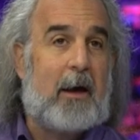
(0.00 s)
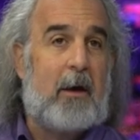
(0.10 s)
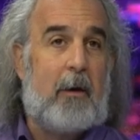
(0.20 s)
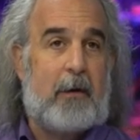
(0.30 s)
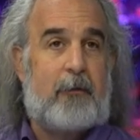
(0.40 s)
in
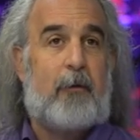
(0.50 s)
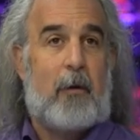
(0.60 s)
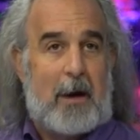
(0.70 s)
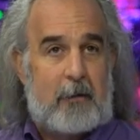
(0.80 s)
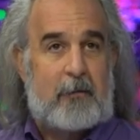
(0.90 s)
OS
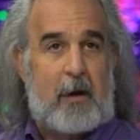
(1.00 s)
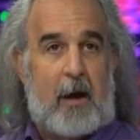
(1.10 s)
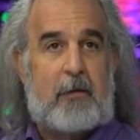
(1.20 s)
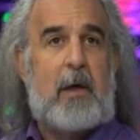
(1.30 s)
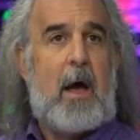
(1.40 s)

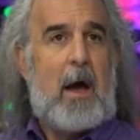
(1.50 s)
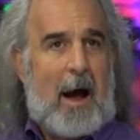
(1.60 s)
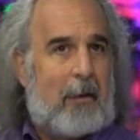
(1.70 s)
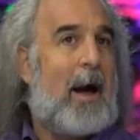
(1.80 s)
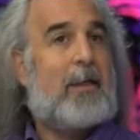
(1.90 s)
Forensics,
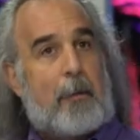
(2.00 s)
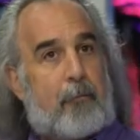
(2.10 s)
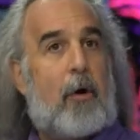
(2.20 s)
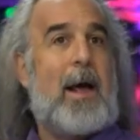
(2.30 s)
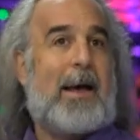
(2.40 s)
I like the
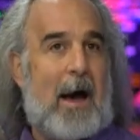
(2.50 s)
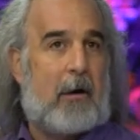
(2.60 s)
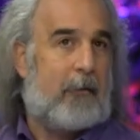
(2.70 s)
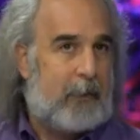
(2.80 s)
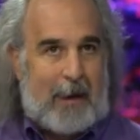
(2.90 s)
breakout
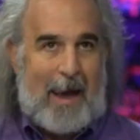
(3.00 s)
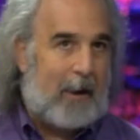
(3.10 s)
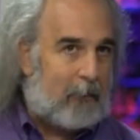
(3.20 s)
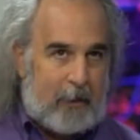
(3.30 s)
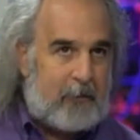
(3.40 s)
of the
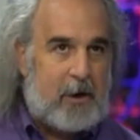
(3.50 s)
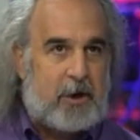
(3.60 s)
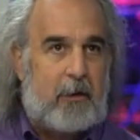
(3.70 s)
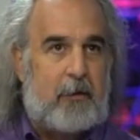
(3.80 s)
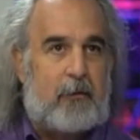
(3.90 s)

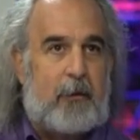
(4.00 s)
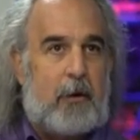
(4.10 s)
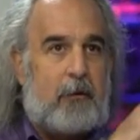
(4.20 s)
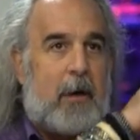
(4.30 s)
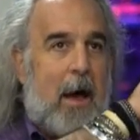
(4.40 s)
categorization of these
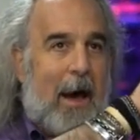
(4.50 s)
views.